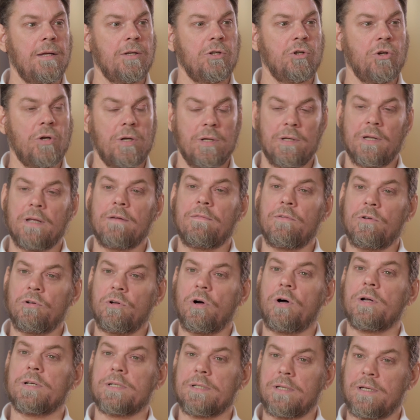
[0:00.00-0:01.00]
you can never
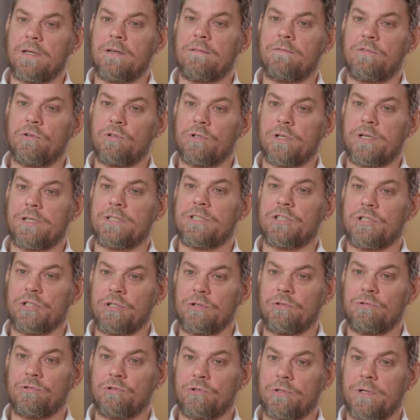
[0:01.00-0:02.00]
not give your
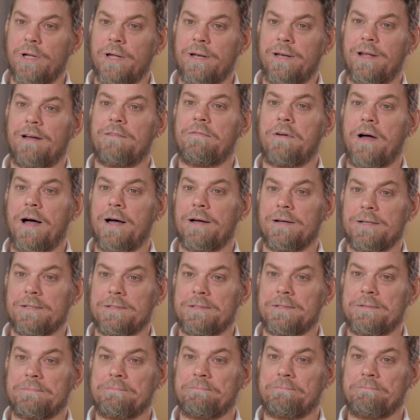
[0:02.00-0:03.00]
children enough
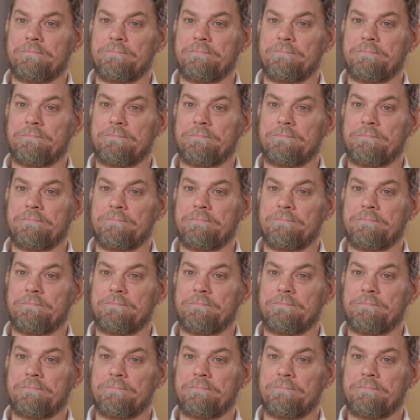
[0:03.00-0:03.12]
hugs.